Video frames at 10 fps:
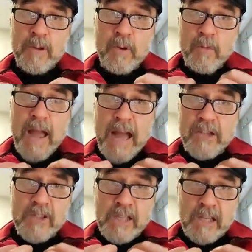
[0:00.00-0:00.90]
You're
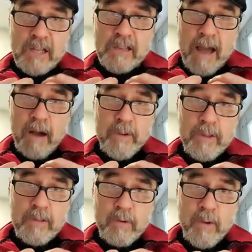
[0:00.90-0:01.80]
actually
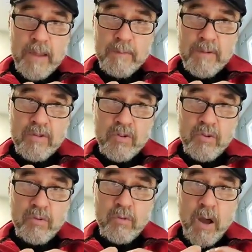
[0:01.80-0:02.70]
allowing the grapes
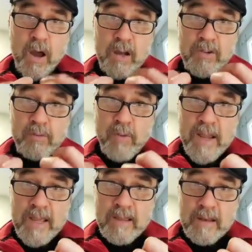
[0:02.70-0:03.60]
to
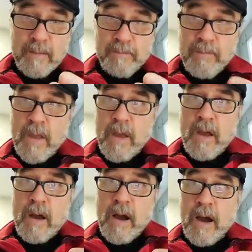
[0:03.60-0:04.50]
raisin.
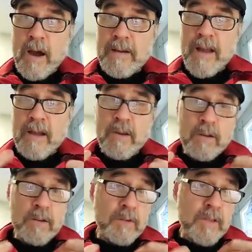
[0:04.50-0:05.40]
Now, you
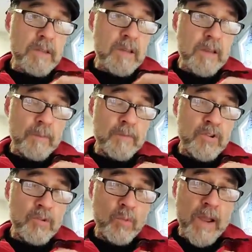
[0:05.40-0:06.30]
can do this in
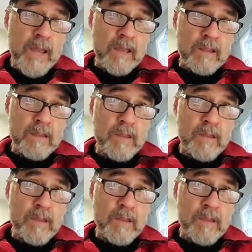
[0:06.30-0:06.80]
two ways.